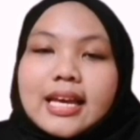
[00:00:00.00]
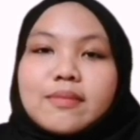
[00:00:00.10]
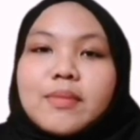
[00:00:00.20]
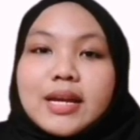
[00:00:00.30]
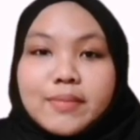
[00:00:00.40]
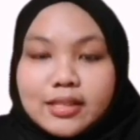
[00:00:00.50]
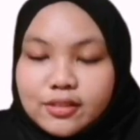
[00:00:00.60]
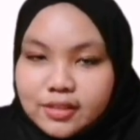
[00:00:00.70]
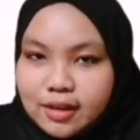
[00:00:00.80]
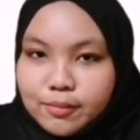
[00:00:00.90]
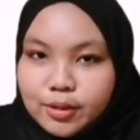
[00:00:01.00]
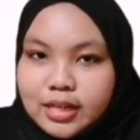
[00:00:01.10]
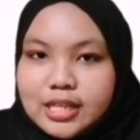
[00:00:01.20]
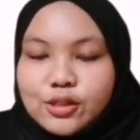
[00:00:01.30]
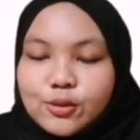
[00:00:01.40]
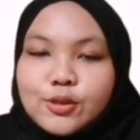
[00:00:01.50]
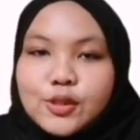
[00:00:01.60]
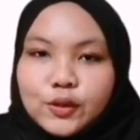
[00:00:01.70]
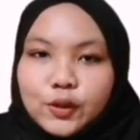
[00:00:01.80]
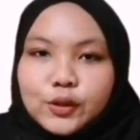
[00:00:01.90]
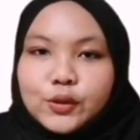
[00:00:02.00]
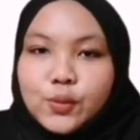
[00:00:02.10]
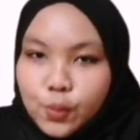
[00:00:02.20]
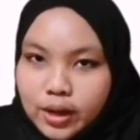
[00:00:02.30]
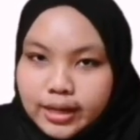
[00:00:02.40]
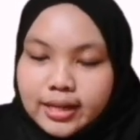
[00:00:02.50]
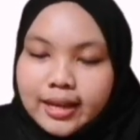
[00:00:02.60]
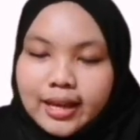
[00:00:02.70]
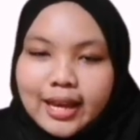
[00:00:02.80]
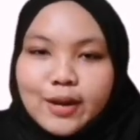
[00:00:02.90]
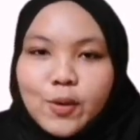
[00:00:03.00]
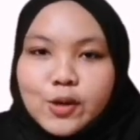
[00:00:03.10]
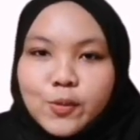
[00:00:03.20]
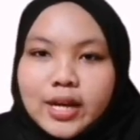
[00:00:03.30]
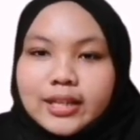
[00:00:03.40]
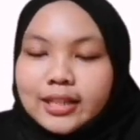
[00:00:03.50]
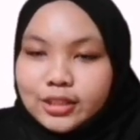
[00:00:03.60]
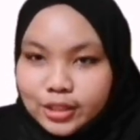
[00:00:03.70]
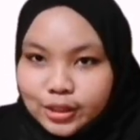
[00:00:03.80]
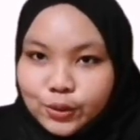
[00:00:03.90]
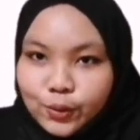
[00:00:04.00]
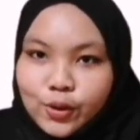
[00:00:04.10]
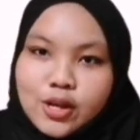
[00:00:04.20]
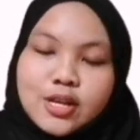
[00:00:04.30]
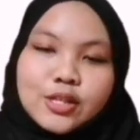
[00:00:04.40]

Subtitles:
and my matrix number is 2021811932.